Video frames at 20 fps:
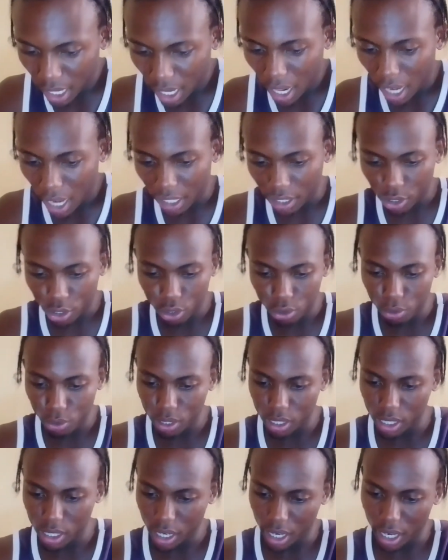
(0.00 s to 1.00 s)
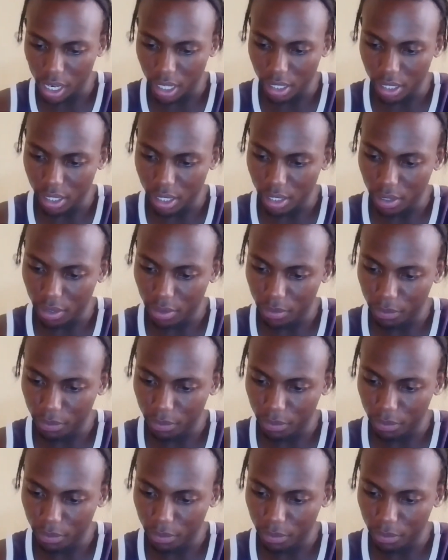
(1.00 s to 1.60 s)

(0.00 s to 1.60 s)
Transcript: I got a shoe here, guys.